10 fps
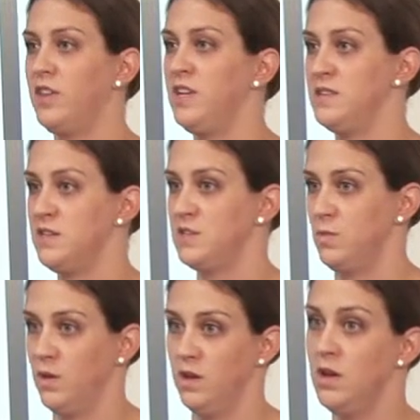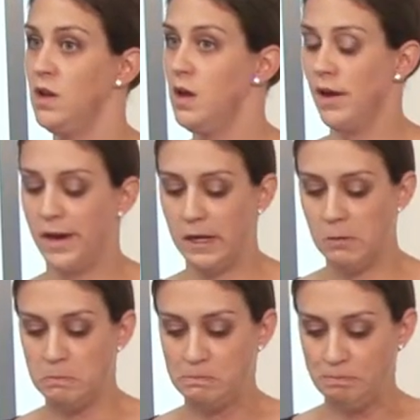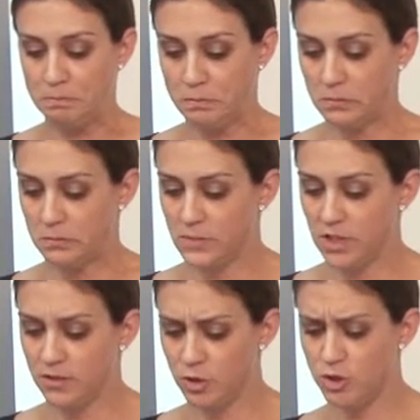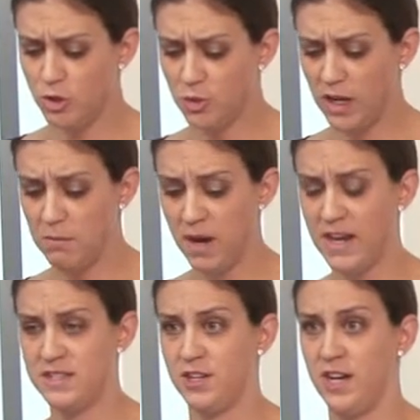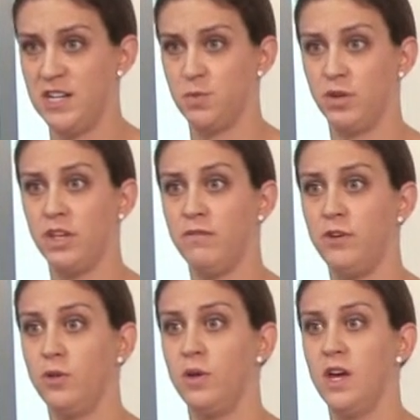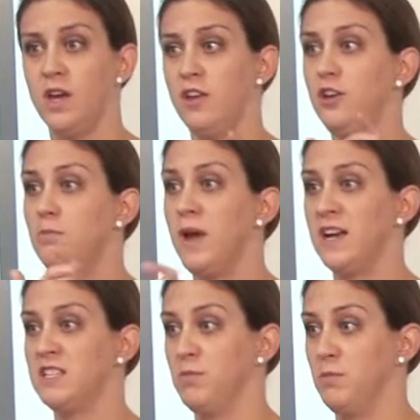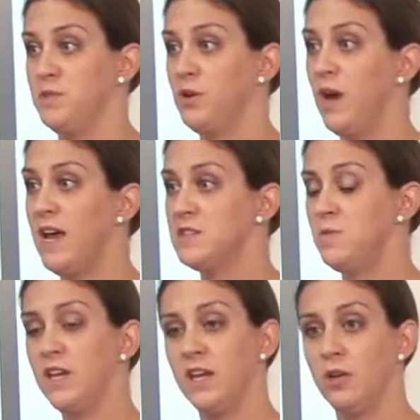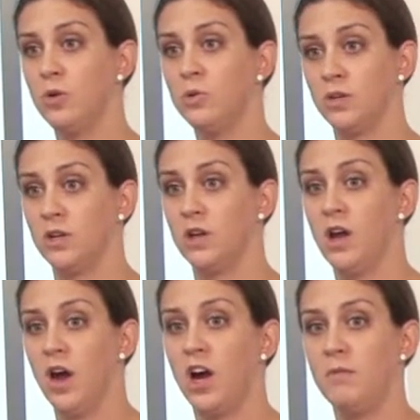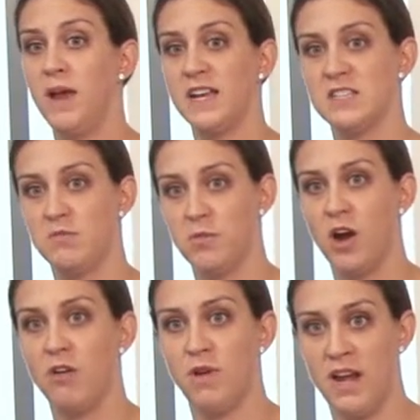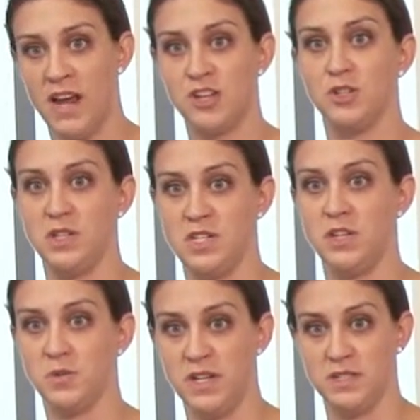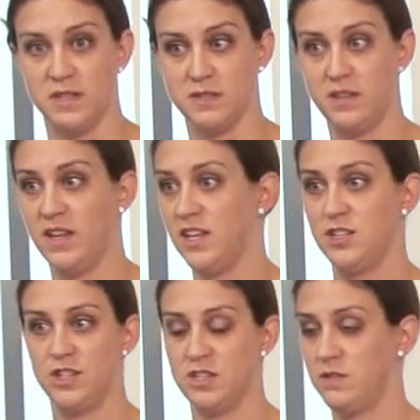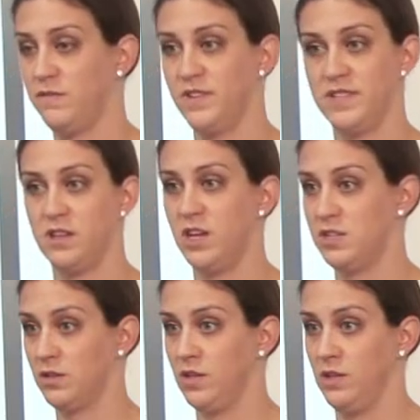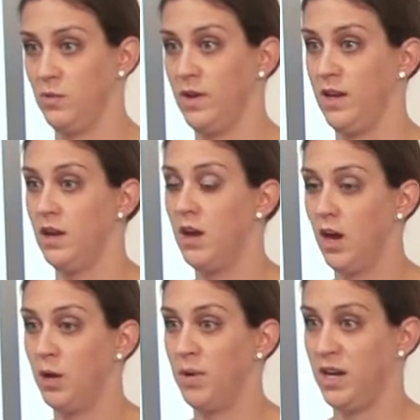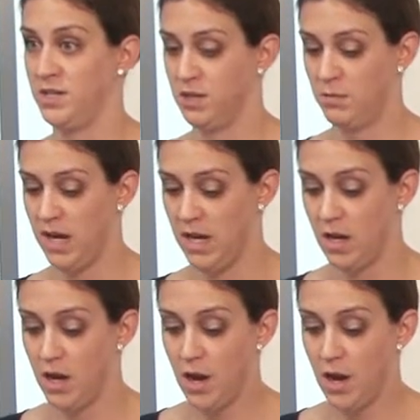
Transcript: the easiest one. So 220 minus your age will give you your maximum. So as we get older, our maximum heart rate actually decreases, and that's just physiologically the way our bodies are made.